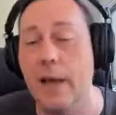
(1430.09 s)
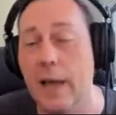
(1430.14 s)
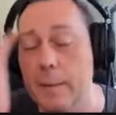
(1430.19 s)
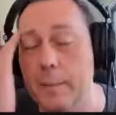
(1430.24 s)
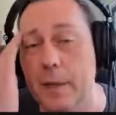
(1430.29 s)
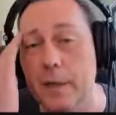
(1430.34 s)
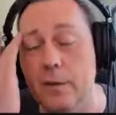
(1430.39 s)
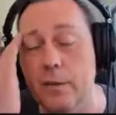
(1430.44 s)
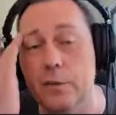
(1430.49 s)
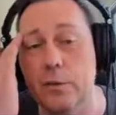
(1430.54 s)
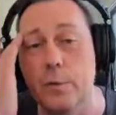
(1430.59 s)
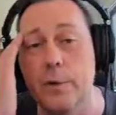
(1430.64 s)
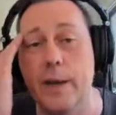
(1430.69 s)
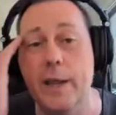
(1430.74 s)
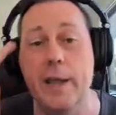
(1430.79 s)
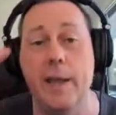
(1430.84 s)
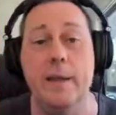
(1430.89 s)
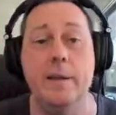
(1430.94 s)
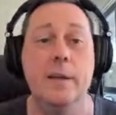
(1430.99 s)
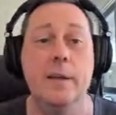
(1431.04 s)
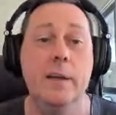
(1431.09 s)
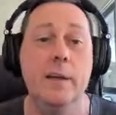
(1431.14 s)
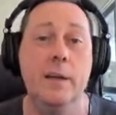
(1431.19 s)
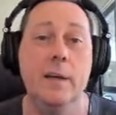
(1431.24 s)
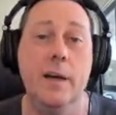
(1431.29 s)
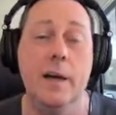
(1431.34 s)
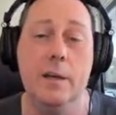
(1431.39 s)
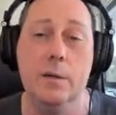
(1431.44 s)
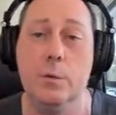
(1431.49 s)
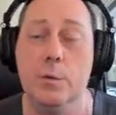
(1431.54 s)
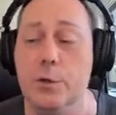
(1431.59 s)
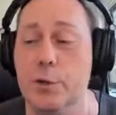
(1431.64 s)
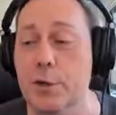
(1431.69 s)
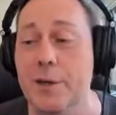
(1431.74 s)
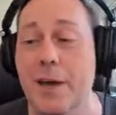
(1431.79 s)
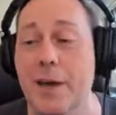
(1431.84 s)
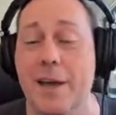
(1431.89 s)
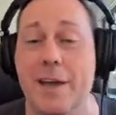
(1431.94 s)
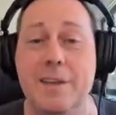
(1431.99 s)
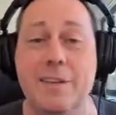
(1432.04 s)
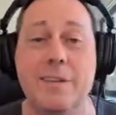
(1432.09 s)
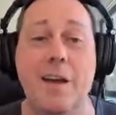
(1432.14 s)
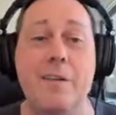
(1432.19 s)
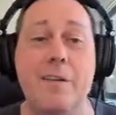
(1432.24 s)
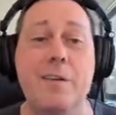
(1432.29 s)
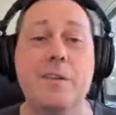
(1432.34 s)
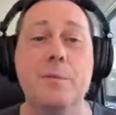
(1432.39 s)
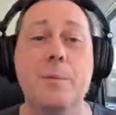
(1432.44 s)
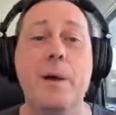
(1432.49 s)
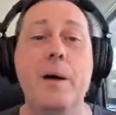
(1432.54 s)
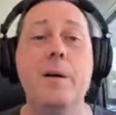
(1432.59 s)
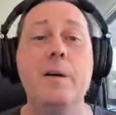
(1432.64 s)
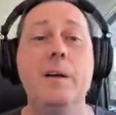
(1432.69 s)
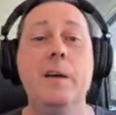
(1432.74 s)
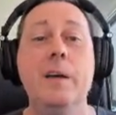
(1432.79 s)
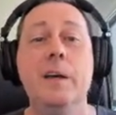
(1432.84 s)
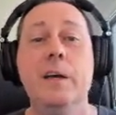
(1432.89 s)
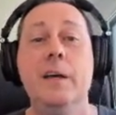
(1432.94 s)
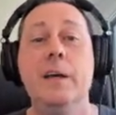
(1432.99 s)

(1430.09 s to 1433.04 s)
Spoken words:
I'm getting a sore head. I know you guys are as well.